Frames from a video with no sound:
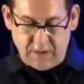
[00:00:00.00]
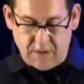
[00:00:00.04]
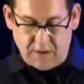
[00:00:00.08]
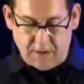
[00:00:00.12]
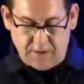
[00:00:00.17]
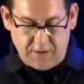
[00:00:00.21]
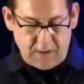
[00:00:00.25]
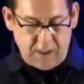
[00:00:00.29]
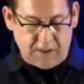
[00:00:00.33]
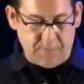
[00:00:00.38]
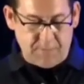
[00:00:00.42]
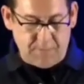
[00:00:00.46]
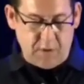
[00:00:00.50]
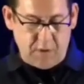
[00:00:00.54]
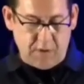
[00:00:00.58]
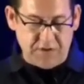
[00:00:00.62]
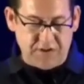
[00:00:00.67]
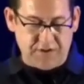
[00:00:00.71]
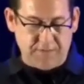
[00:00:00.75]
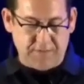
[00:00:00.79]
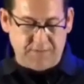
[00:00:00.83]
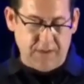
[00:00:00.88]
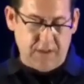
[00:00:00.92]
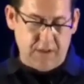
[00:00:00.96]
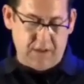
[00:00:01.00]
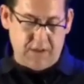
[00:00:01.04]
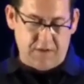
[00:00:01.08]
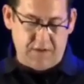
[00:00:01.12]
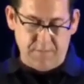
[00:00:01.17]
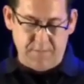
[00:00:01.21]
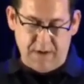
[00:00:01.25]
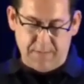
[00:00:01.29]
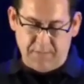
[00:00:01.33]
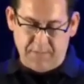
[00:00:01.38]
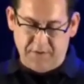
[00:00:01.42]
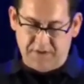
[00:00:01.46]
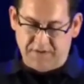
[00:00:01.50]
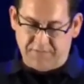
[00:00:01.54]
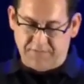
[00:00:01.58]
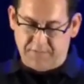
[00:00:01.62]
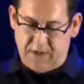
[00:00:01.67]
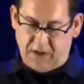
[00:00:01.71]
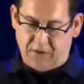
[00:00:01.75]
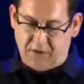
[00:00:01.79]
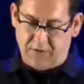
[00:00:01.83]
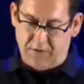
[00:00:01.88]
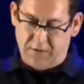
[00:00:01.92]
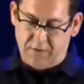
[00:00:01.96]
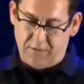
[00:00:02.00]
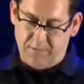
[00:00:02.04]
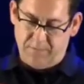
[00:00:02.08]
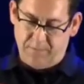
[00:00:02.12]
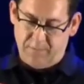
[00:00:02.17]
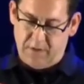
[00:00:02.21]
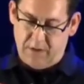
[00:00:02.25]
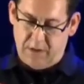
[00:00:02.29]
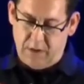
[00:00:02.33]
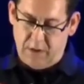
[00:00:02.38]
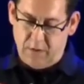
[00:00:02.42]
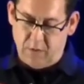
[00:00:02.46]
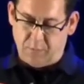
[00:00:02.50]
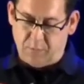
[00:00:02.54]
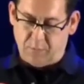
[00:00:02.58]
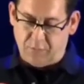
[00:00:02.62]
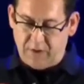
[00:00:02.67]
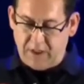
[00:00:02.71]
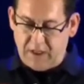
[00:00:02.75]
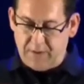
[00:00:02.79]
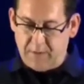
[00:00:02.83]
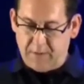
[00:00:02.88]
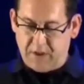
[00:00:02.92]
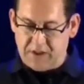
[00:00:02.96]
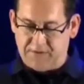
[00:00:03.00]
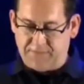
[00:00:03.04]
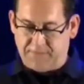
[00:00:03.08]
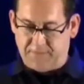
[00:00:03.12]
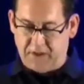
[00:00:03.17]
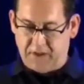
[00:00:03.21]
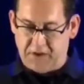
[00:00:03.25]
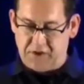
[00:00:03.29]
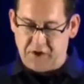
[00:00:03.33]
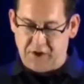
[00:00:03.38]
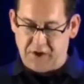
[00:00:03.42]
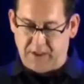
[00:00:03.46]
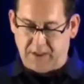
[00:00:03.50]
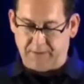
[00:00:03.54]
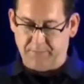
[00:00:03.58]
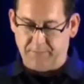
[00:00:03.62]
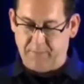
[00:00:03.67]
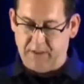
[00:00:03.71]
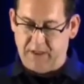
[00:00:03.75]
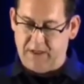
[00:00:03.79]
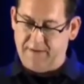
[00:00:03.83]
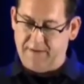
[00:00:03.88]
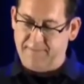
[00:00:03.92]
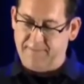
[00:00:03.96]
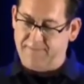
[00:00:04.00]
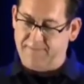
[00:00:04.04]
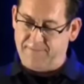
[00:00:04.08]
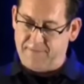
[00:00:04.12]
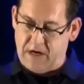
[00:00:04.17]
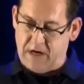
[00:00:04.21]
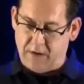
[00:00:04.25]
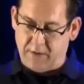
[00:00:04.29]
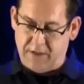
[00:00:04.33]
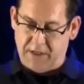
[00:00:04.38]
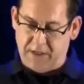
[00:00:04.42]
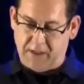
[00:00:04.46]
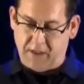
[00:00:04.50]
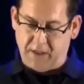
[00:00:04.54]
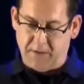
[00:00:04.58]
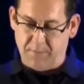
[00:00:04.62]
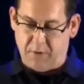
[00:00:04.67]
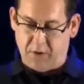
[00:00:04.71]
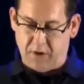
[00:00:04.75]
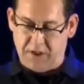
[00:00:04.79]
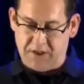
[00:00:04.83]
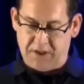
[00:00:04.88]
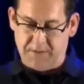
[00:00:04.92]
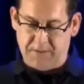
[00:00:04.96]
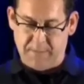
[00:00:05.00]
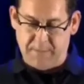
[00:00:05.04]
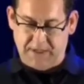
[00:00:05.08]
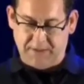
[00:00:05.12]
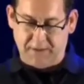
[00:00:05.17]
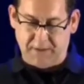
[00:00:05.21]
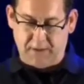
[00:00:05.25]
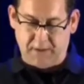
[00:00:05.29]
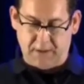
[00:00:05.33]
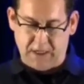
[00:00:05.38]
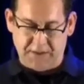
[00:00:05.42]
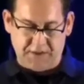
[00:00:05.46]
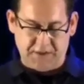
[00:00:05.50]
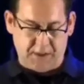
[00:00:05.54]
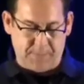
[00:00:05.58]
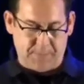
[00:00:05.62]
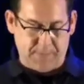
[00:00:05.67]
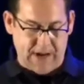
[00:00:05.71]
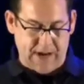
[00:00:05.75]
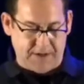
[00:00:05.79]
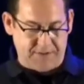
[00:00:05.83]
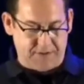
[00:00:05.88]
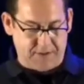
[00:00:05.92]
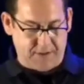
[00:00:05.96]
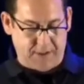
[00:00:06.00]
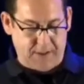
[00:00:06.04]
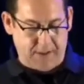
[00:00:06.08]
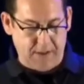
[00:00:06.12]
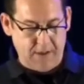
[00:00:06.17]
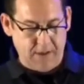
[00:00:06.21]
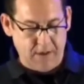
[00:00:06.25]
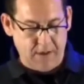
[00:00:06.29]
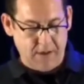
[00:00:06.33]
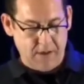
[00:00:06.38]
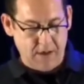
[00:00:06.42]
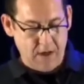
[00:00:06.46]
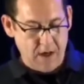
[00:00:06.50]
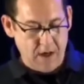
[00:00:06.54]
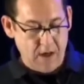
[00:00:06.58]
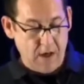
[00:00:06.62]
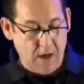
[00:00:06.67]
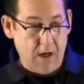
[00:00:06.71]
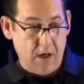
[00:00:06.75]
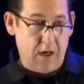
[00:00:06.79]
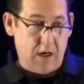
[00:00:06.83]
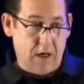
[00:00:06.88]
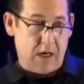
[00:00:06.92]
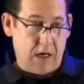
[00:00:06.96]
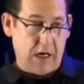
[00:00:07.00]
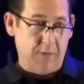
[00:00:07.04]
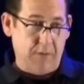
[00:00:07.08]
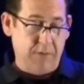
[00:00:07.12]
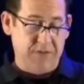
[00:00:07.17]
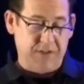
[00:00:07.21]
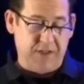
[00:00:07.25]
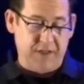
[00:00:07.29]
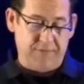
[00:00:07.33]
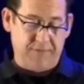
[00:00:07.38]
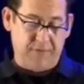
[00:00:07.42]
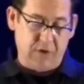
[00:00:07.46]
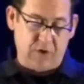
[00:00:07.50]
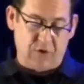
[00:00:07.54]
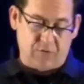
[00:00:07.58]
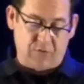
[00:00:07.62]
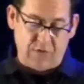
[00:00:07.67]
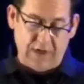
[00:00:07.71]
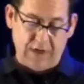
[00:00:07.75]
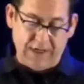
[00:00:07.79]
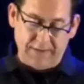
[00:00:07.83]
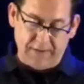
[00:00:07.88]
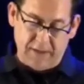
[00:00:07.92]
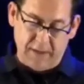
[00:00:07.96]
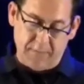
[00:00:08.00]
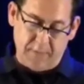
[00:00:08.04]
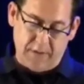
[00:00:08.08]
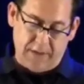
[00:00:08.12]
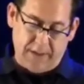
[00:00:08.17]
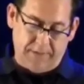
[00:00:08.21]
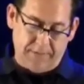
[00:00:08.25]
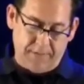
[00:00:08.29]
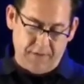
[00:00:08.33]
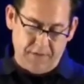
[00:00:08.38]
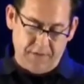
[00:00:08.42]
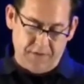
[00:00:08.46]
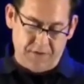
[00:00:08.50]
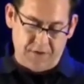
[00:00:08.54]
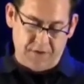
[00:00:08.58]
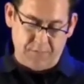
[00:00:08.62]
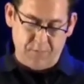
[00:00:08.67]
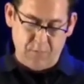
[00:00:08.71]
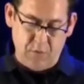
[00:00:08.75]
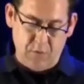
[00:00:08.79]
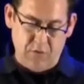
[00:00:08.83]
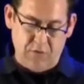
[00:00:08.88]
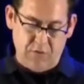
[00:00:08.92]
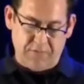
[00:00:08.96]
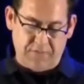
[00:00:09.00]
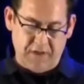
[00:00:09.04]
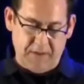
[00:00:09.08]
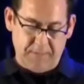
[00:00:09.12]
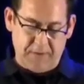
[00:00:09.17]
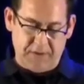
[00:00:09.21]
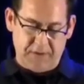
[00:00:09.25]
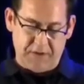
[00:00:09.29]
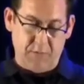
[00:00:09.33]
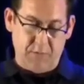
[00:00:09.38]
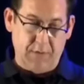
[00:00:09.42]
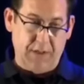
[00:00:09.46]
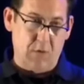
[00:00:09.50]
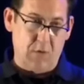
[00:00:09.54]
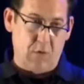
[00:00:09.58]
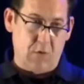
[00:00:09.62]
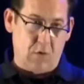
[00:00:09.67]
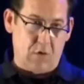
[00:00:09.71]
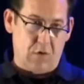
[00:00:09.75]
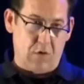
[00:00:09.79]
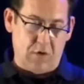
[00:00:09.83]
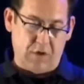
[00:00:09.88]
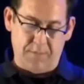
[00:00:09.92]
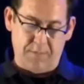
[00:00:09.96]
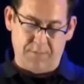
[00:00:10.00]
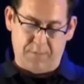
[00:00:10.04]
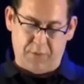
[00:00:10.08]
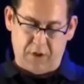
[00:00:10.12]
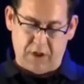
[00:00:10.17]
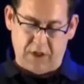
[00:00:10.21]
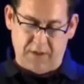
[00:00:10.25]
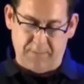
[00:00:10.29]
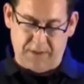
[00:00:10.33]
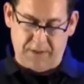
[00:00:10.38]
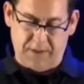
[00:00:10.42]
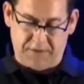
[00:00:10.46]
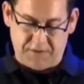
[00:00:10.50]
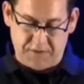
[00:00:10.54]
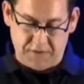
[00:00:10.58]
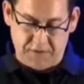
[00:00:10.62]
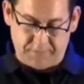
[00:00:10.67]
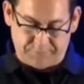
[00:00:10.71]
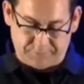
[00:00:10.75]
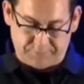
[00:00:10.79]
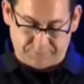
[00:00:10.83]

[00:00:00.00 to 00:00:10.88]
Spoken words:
Unlike most of the other members of my crew, who were pretty much functioning in a very compartmentalized capacity, I was given great liberty to move in between all compartments